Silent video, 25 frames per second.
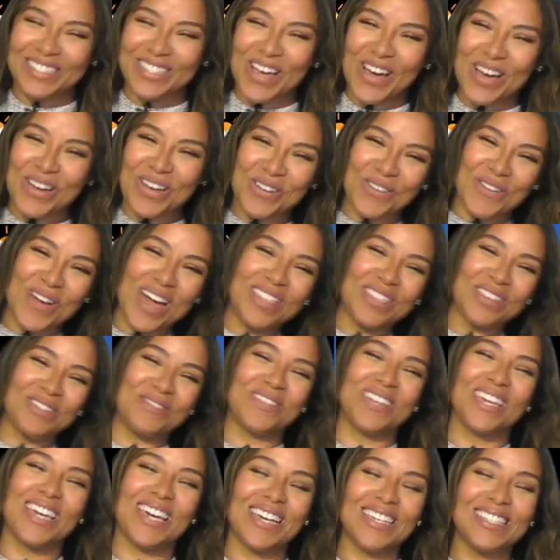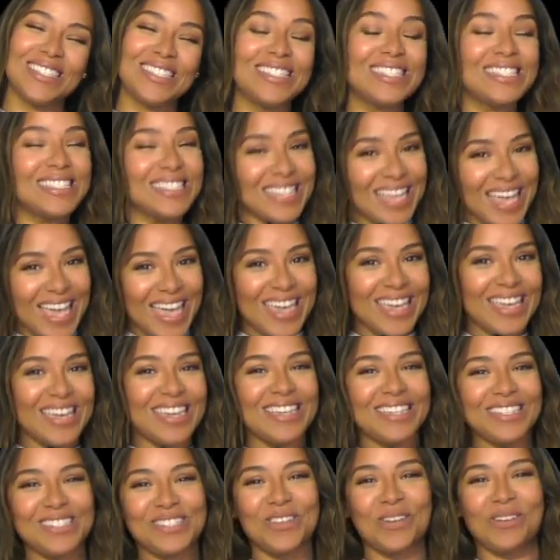talk weather because today
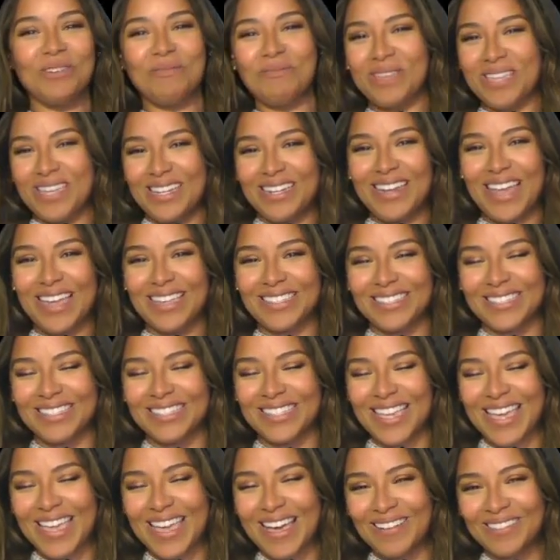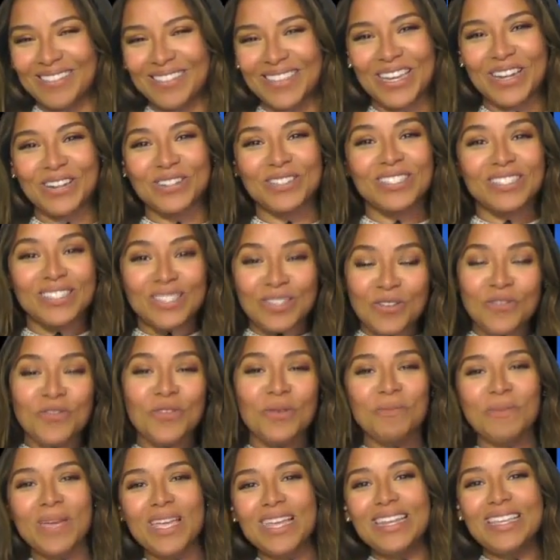is going to be a nice day out there. Still
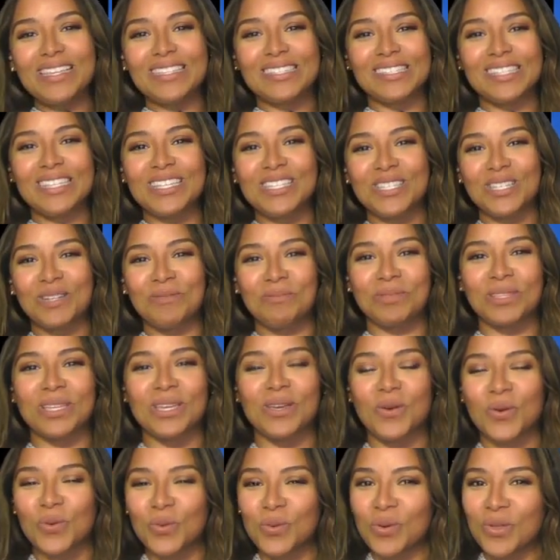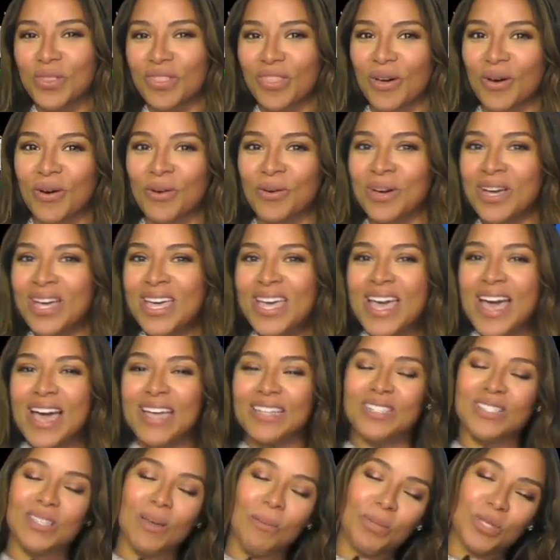remaining seasonably cool, though,
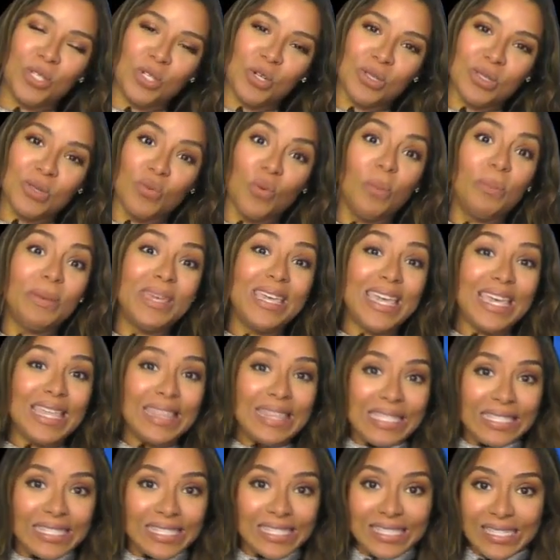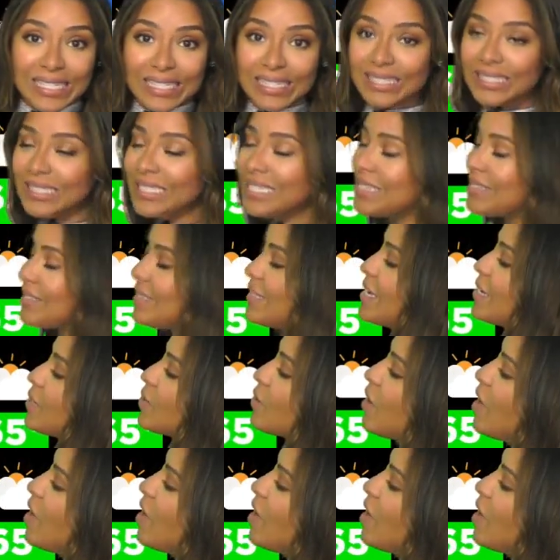as temperatures will be in the 60s later